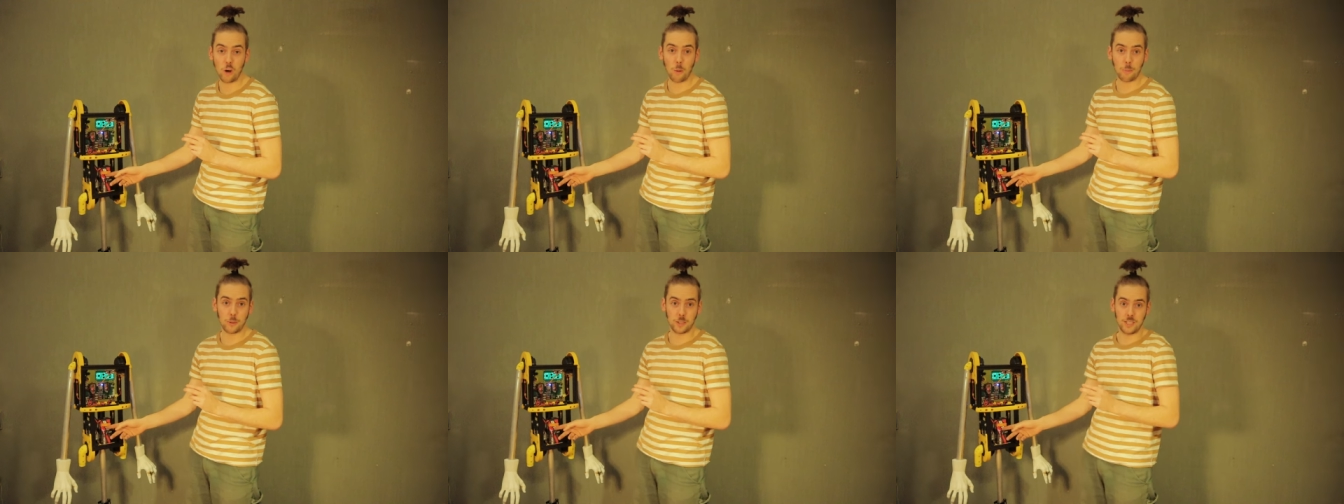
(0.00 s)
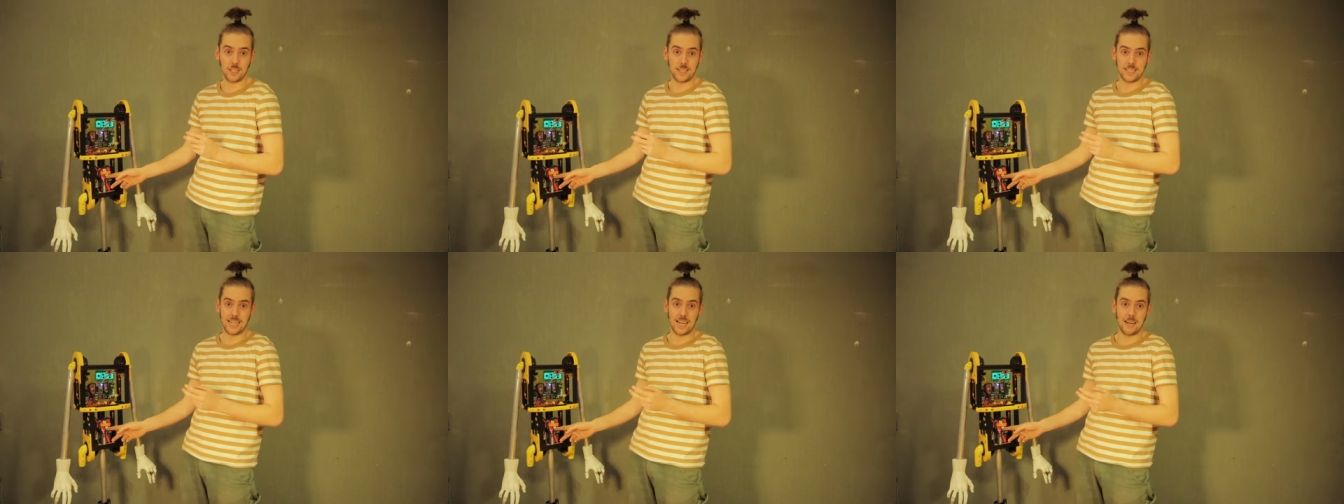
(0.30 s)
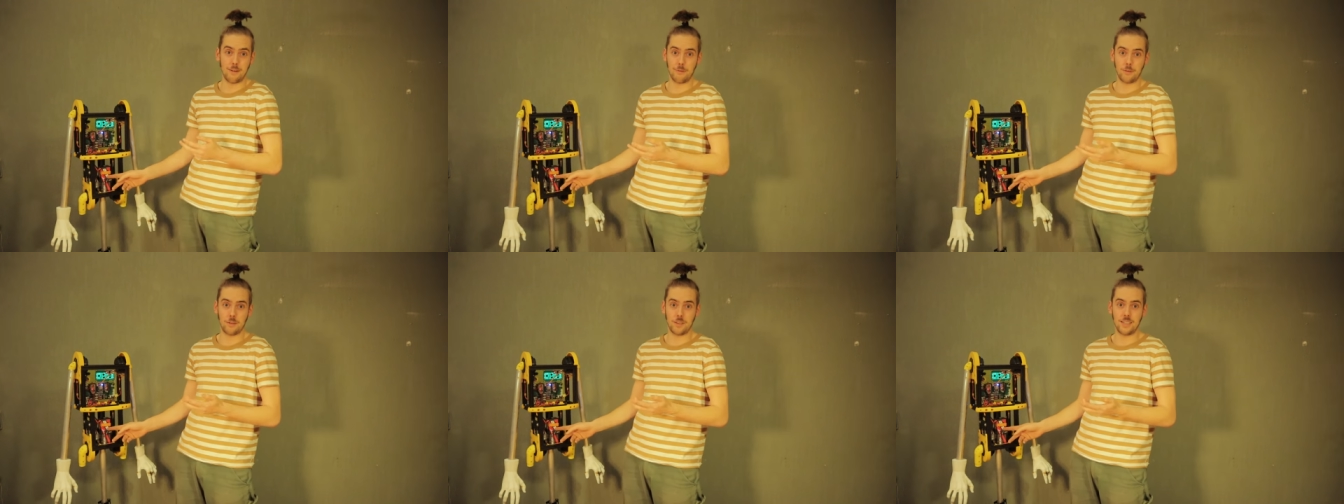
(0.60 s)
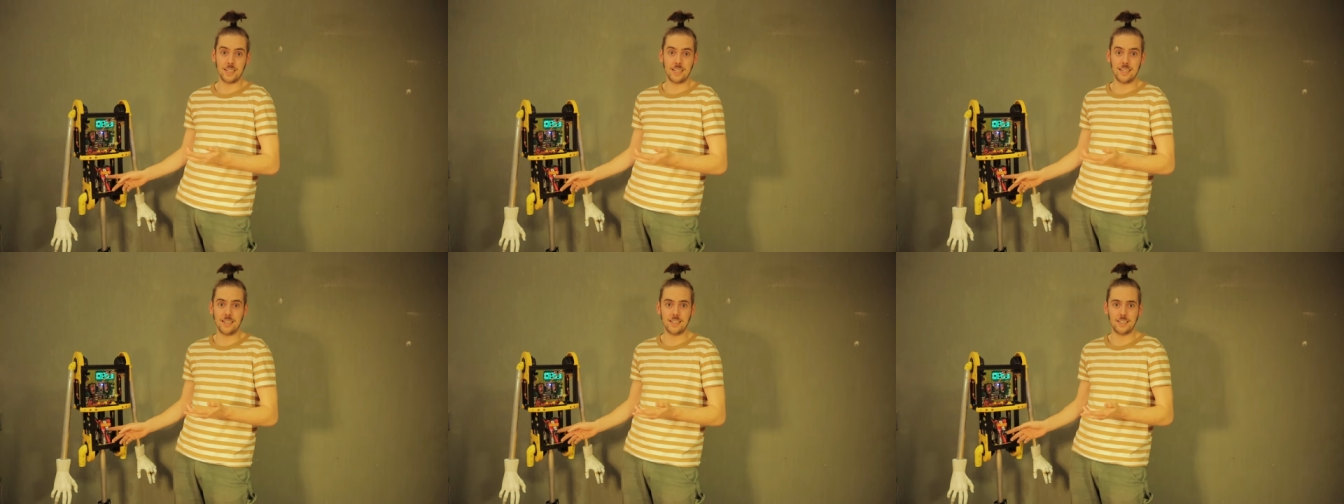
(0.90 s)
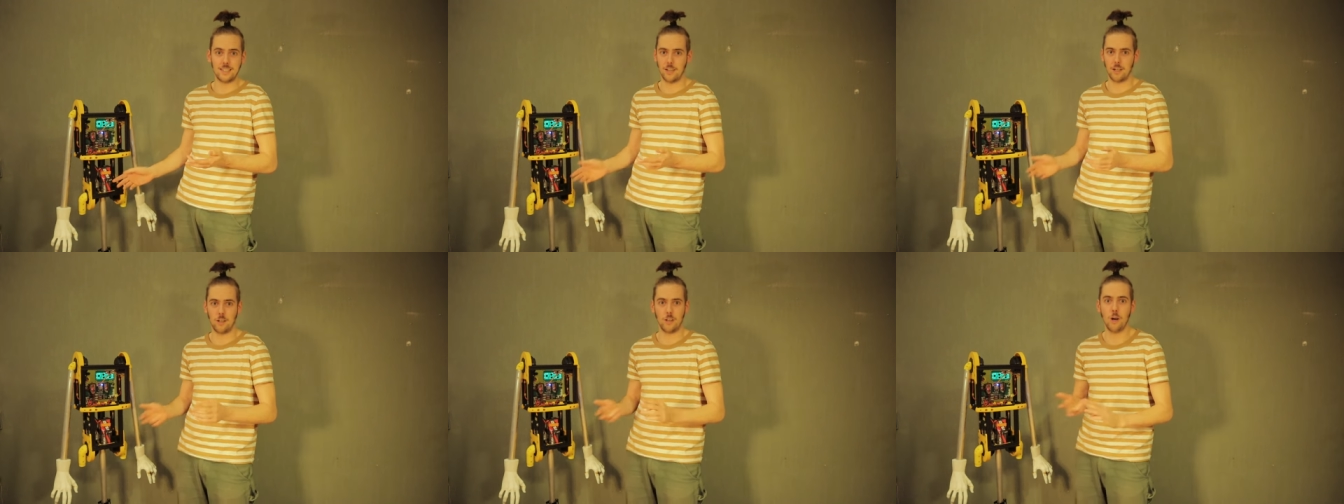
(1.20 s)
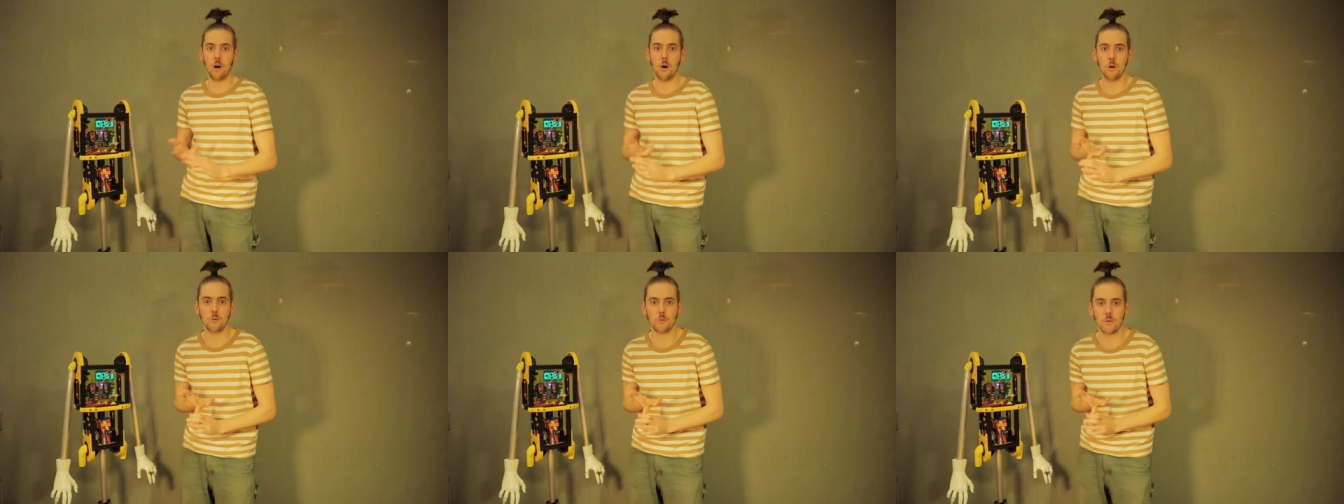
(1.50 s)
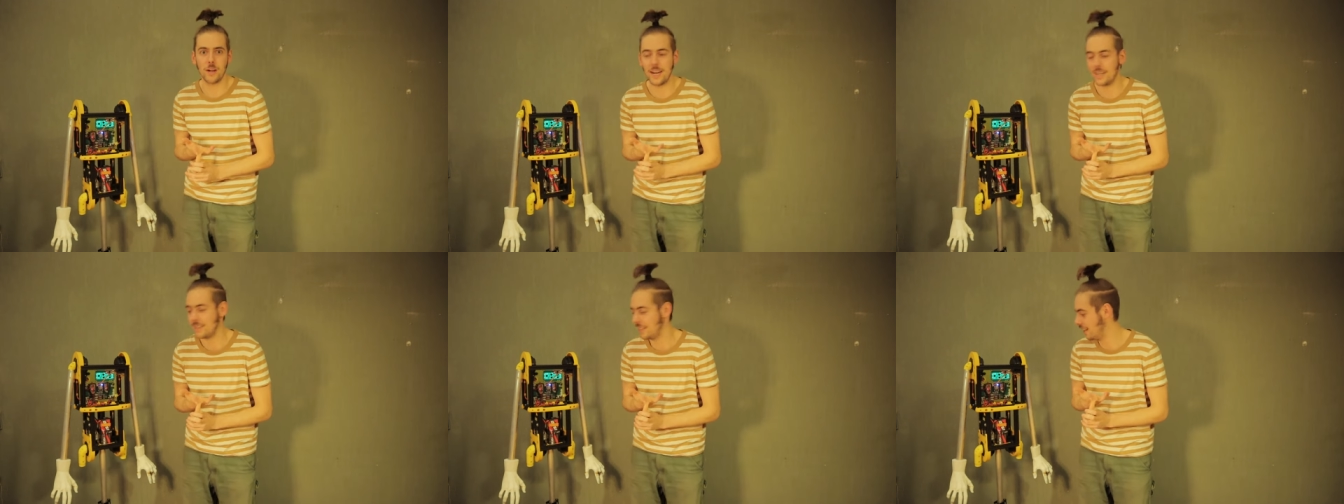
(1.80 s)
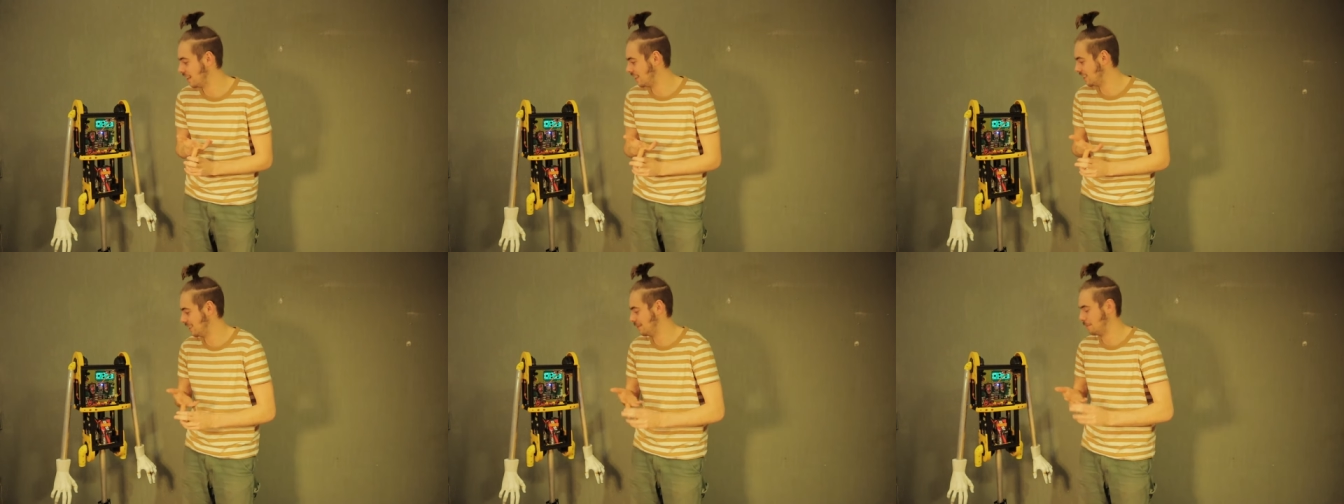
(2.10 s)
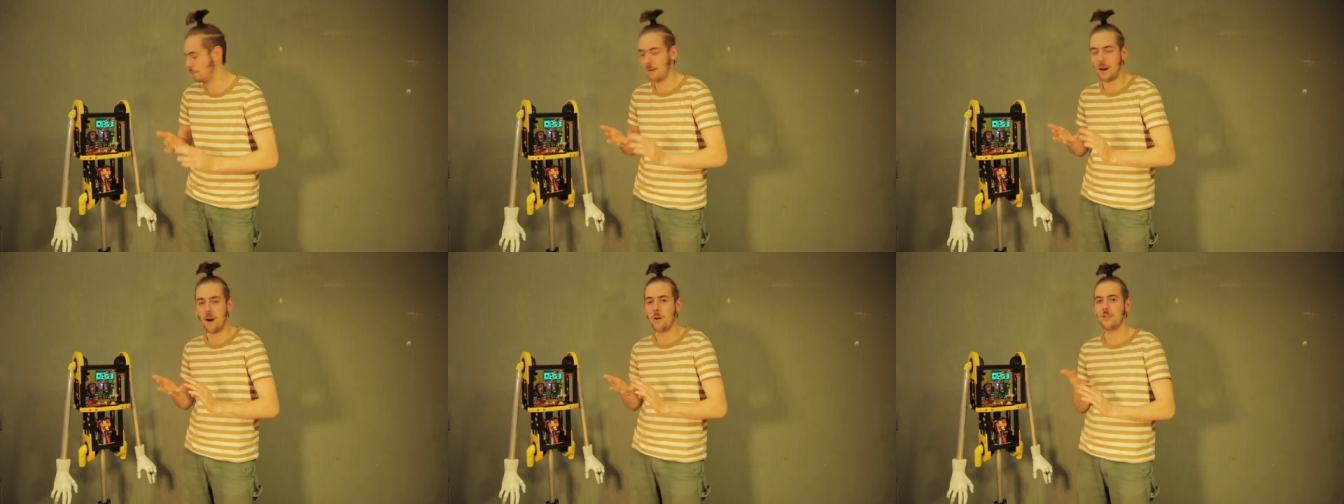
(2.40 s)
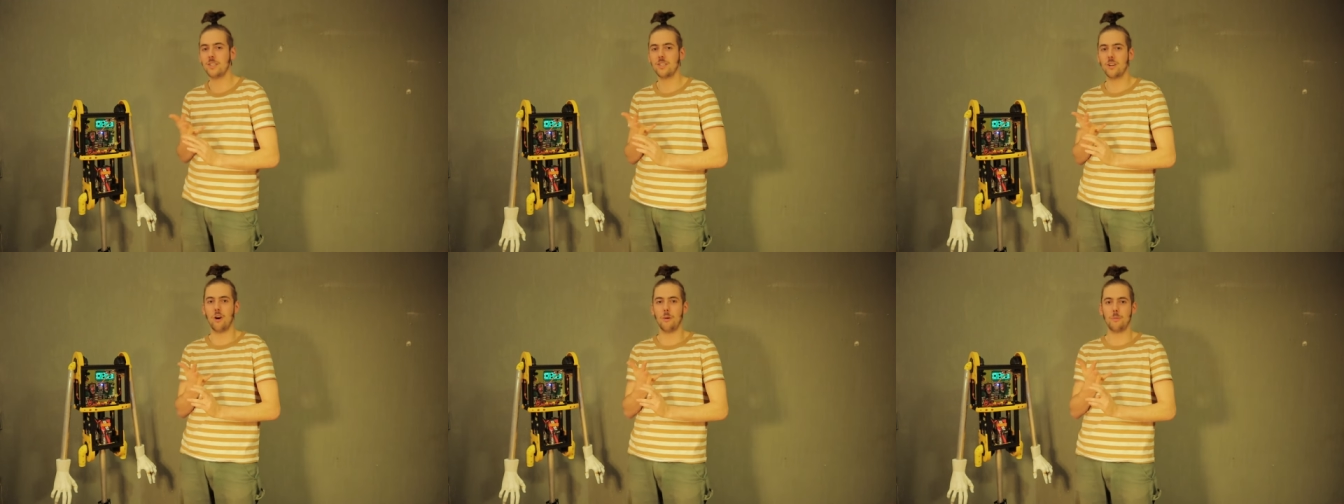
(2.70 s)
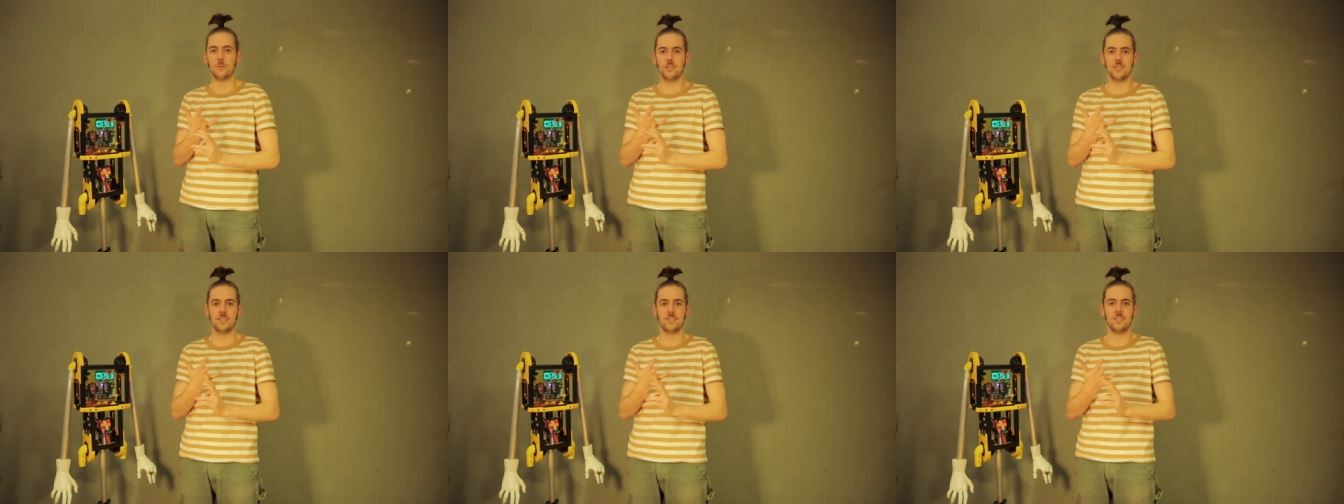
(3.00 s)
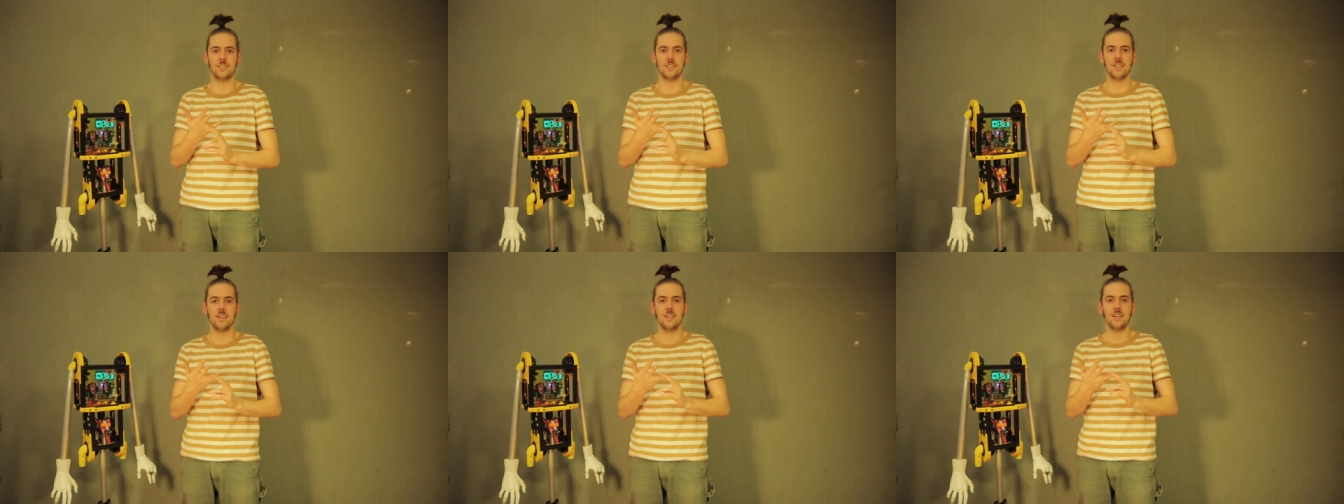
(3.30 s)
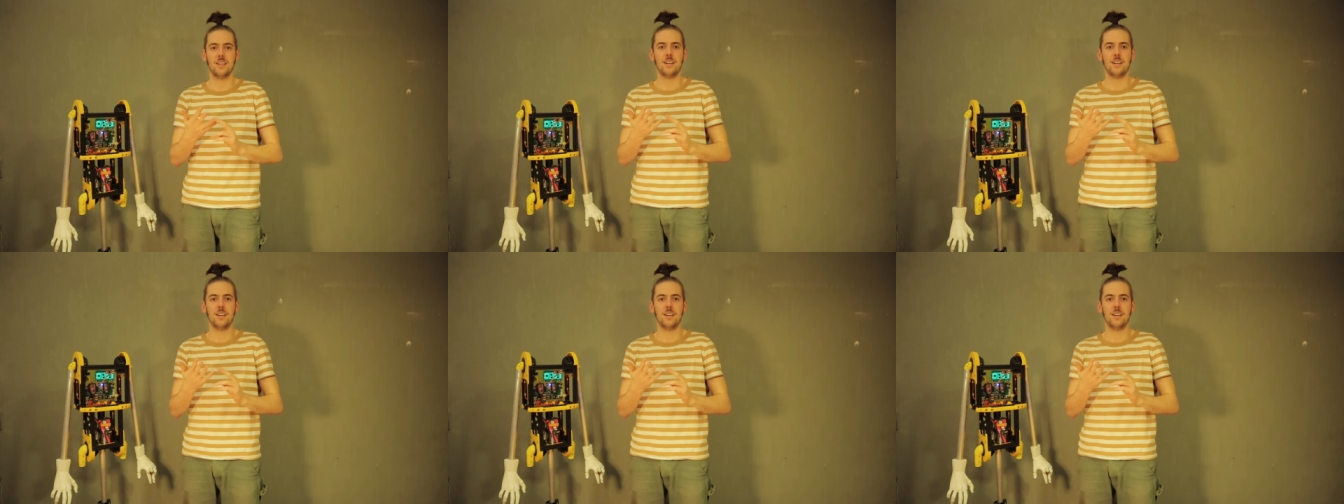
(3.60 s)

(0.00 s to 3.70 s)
options that you have for these, the load ratings, the mounting options.